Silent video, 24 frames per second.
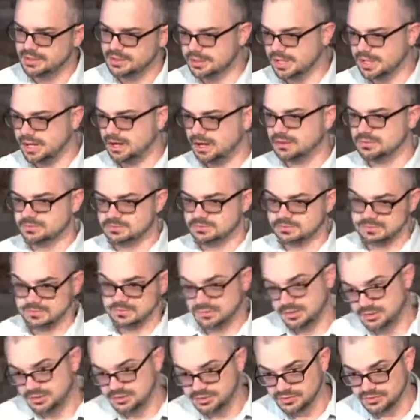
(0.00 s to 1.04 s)
Now,
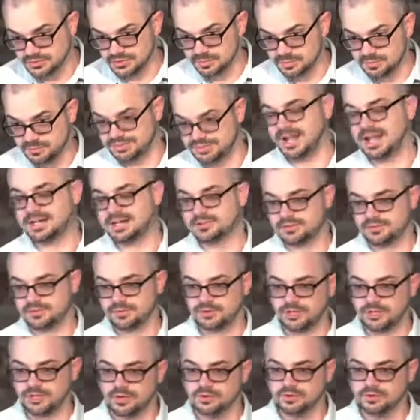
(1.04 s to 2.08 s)
just a
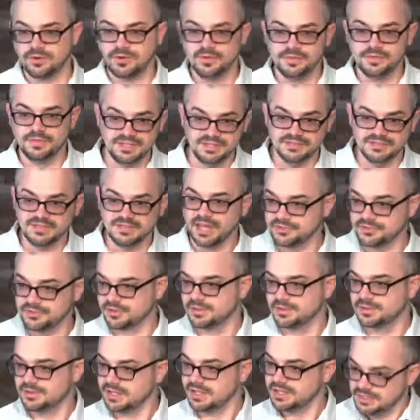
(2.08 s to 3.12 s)
practical note on the
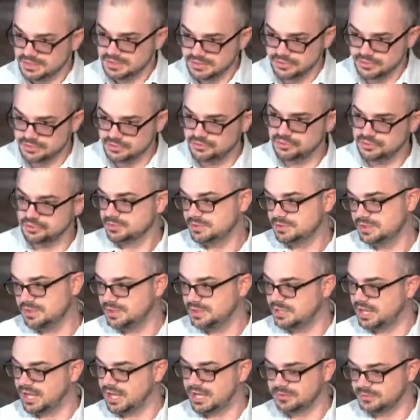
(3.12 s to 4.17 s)
desert that is
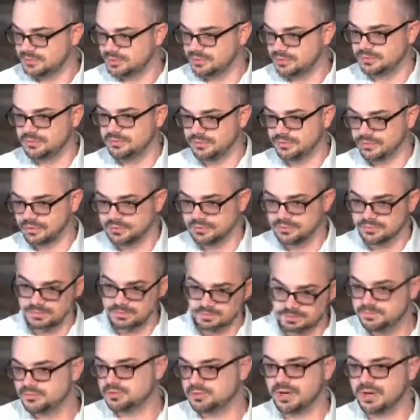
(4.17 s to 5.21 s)
Judea. I don't know if you've ever
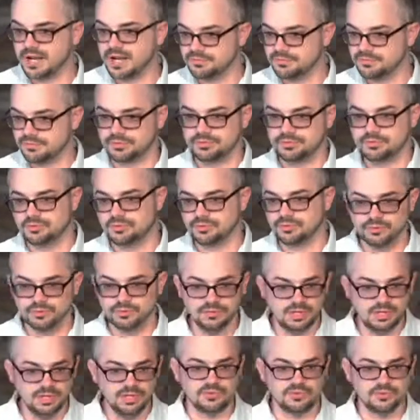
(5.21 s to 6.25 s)
traveled
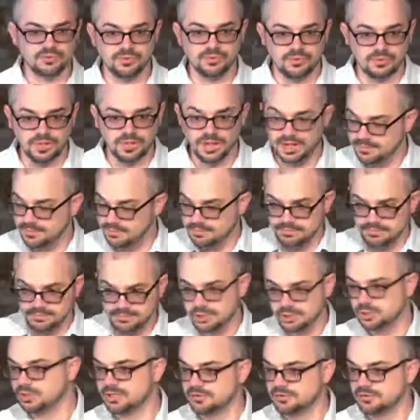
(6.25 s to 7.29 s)
to Israel. I'm
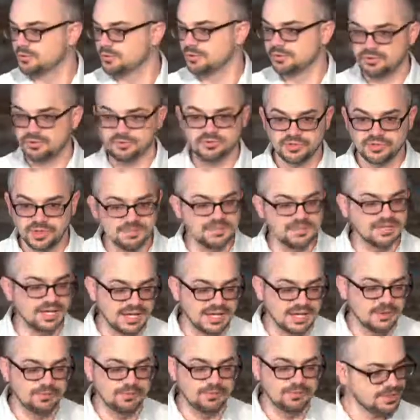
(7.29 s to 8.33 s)
looking forward to
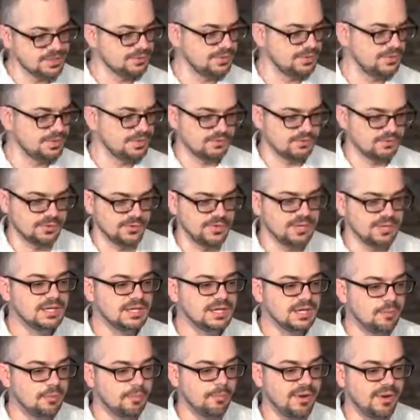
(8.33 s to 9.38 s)
someday. I want to go to Israel.
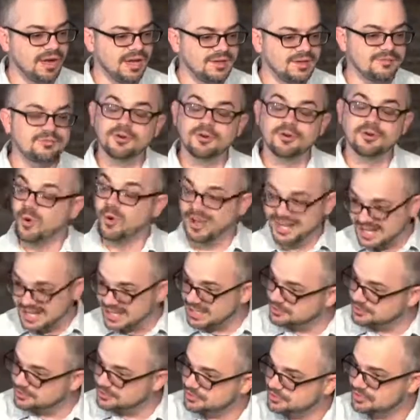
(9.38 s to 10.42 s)
But from what
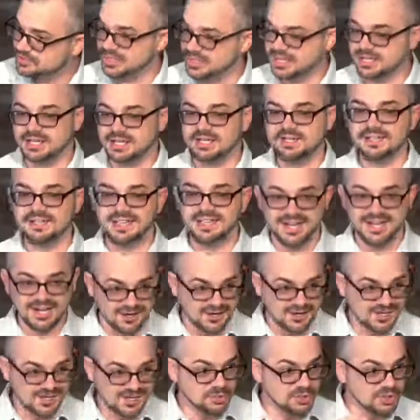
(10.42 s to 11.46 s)
I understand, the
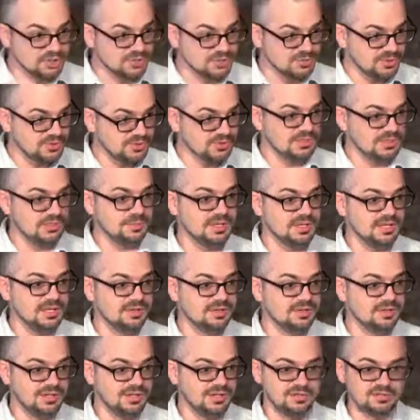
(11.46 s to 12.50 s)
area where Jerusalem
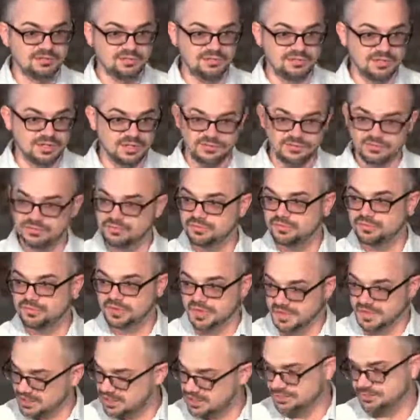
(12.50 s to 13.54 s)
is
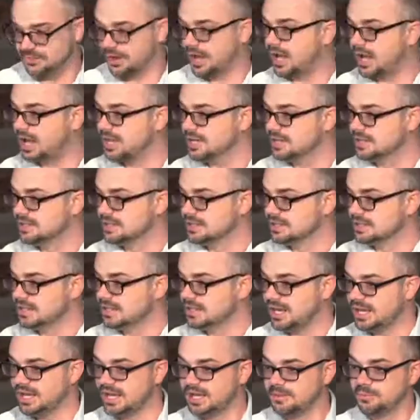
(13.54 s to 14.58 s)
very dry.
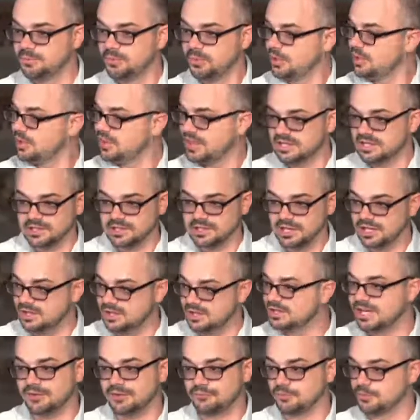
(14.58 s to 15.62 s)
And boy, they'd
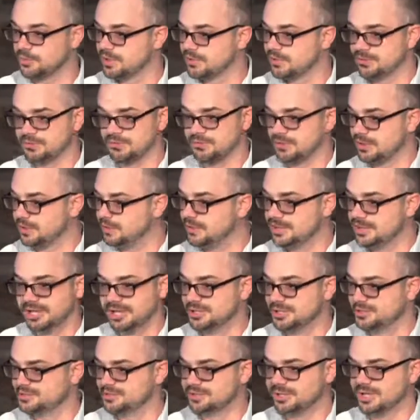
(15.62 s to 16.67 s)
love to have a river flowing
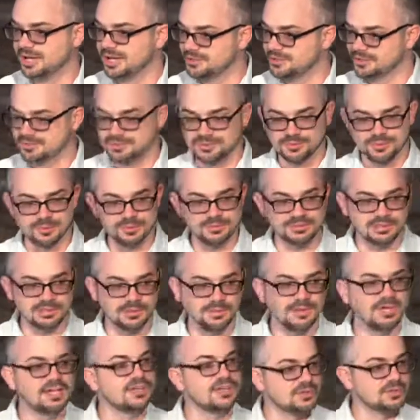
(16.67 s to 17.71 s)
out of
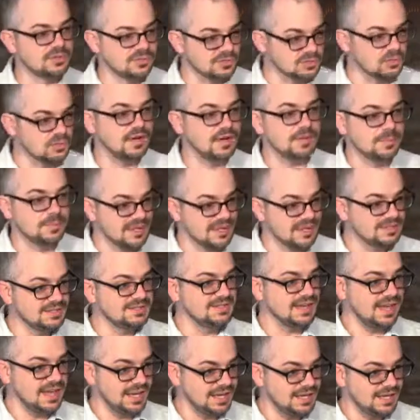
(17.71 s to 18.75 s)
Jerusalem. So this is talking about a
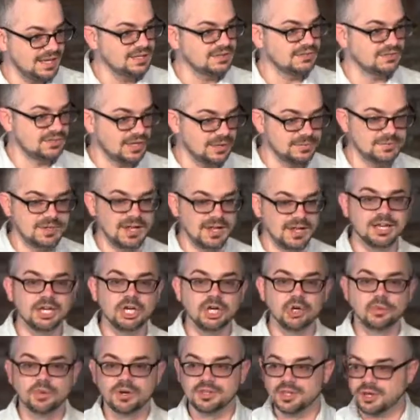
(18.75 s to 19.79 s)
day, someday,
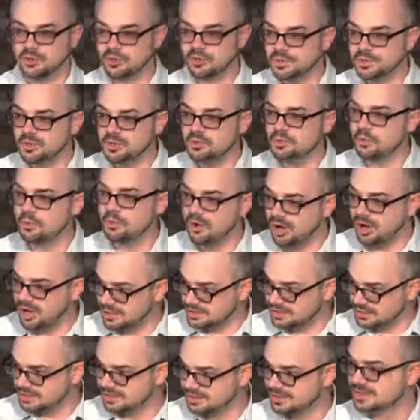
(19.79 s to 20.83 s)
where there will be
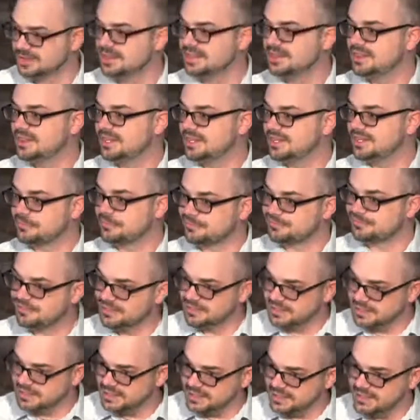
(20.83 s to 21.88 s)
water that is
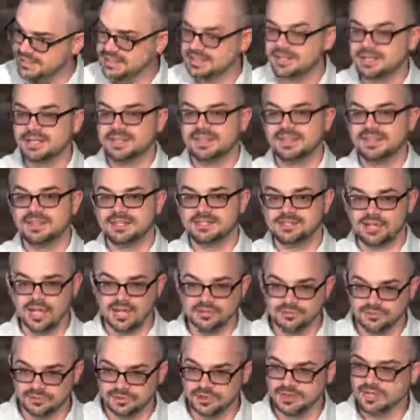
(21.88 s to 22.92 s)
filling the
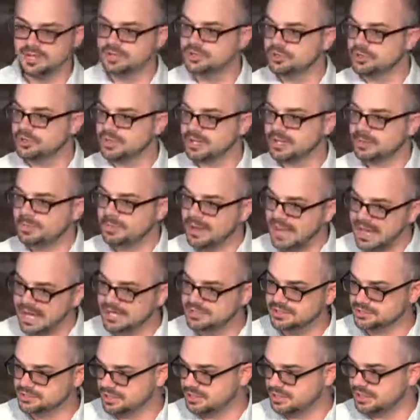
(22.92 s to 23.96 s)
desert. And you can
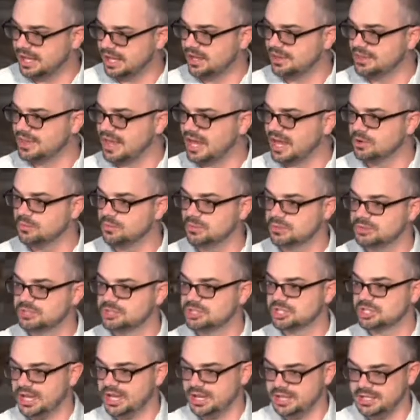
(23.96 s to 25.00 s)
imagine how that would
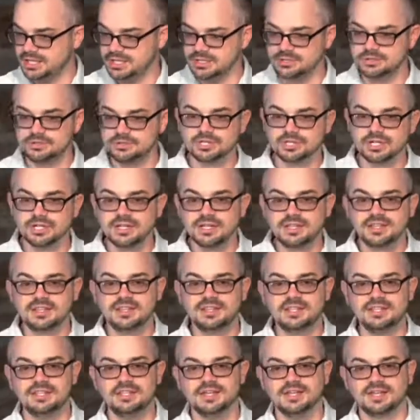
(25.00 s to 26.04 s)
change
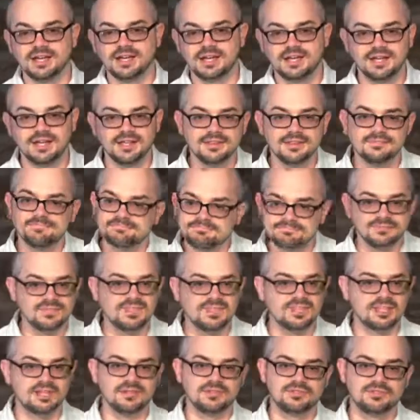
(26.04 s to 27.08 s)

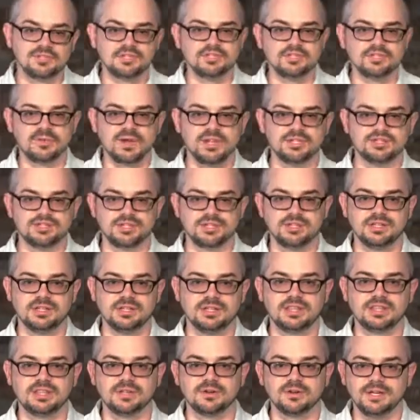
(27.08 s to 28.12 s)
the situation
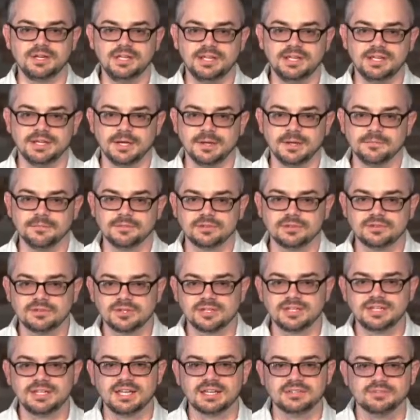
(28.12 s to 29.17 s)
that they're in. Let's look
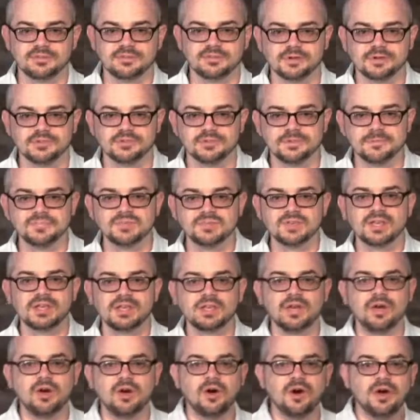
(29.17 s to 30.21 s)
at the next verse.
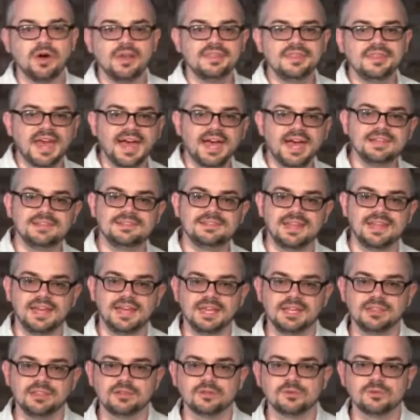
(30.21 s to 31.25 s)
On that
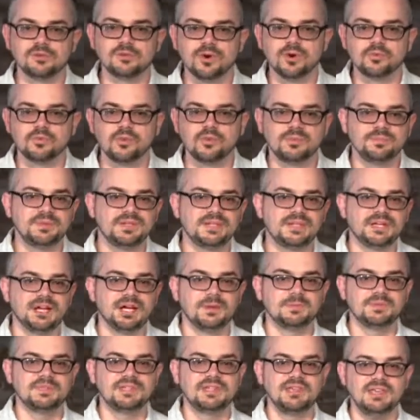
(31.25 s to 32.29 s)
day, the Lord will
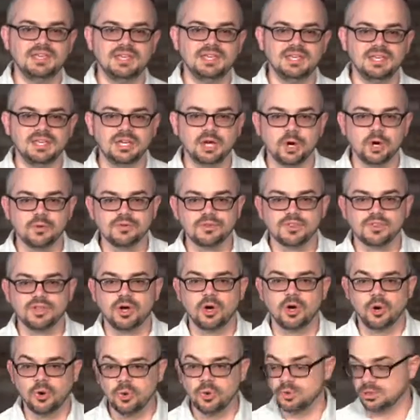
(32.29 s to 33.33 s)
become king over the
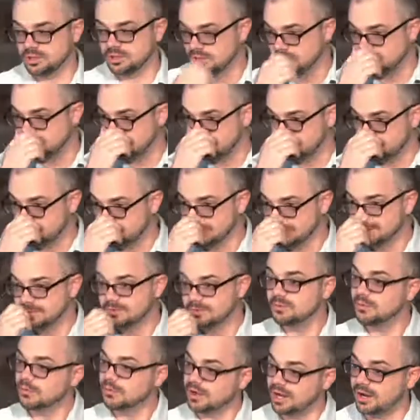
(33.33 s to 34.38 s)
whole earth.
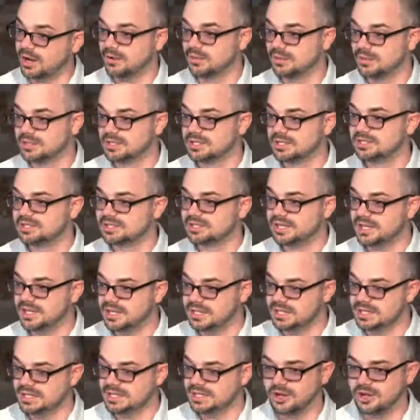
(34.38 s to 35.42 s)
Wow.
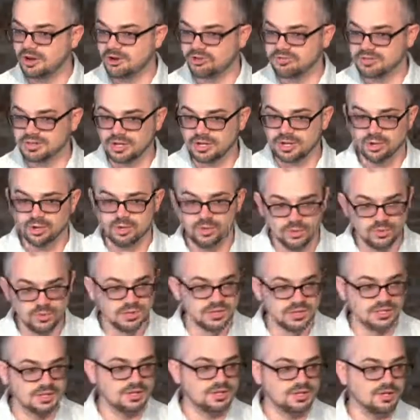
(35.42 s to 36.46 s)
King over the
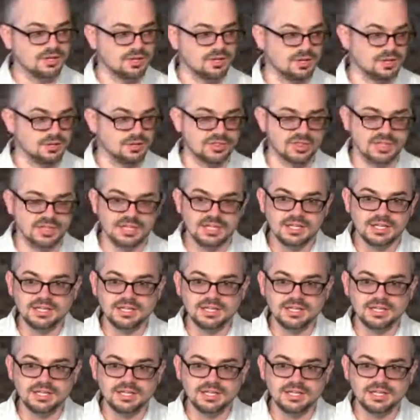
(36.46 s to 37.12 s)
whole earth.